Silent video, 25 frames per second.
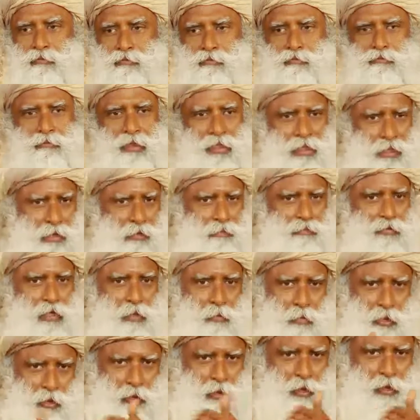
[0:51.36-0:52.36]
many of
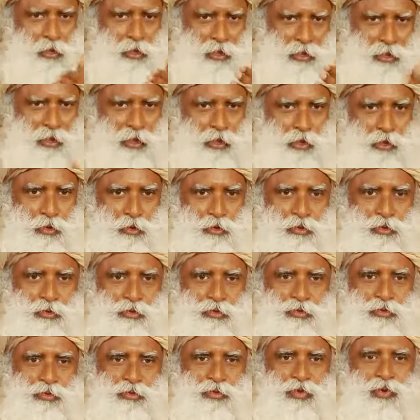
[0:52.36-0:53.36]
them are older than you.
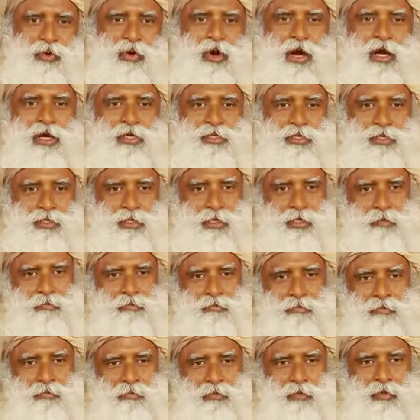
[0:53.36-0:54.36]
You ask
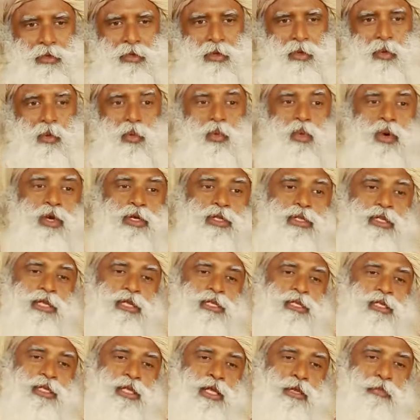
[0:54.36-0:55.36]
them what
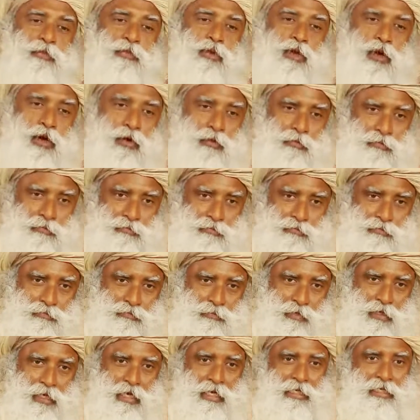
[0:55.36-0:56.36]
they dreamed
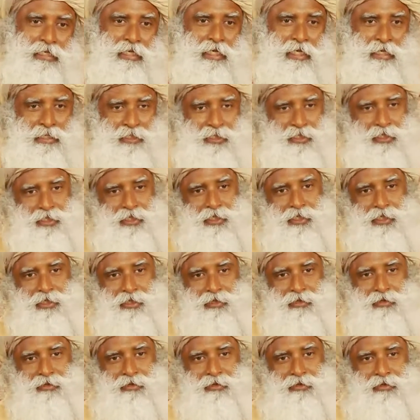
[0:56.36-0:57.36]
of at
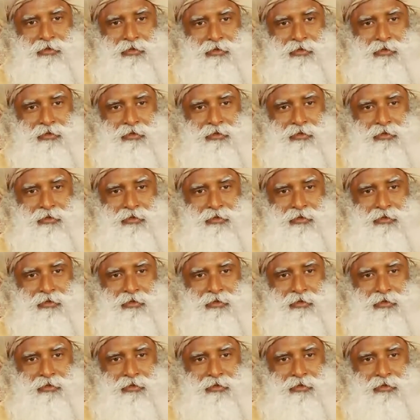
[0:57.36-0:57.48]
18,